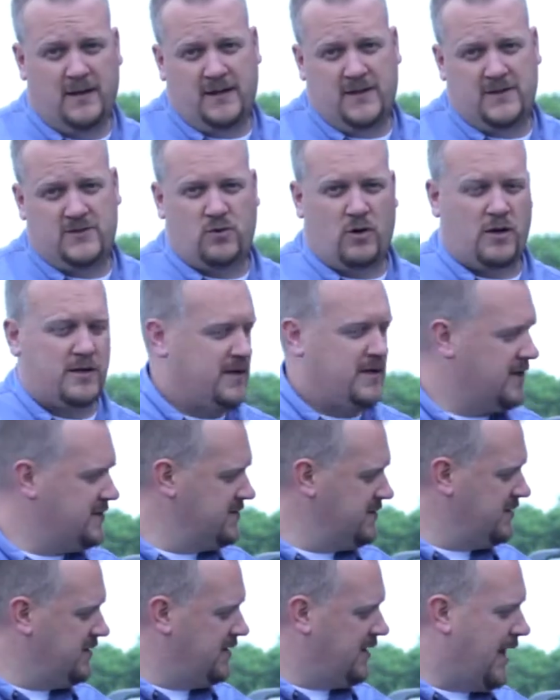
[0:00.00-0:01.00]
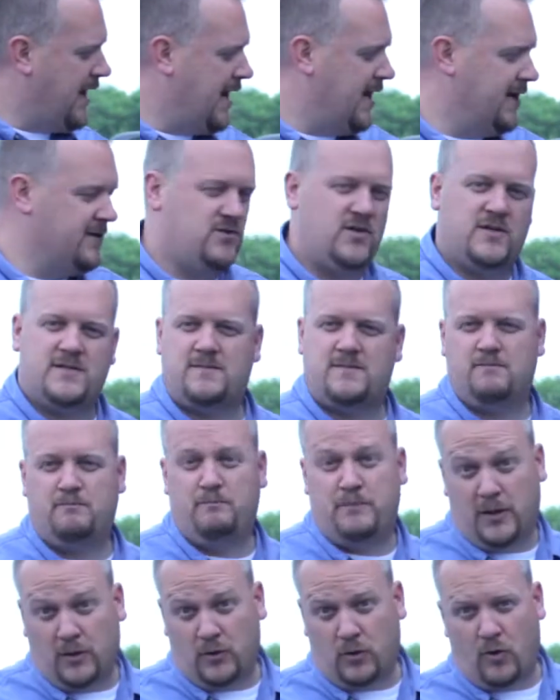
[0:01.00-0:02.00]
This truck doesn't just
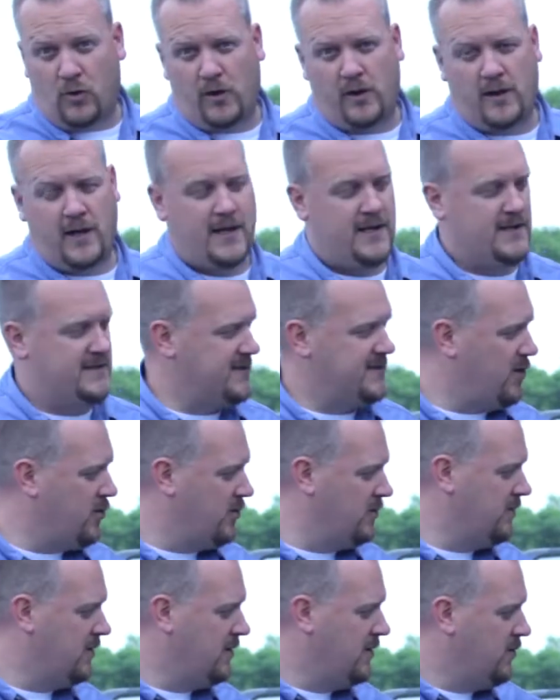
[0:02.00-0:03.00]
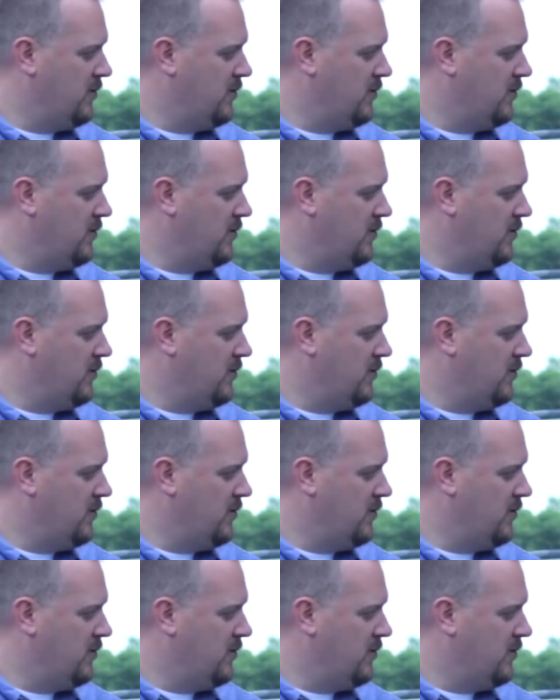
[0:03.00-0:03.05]
build oil on its own.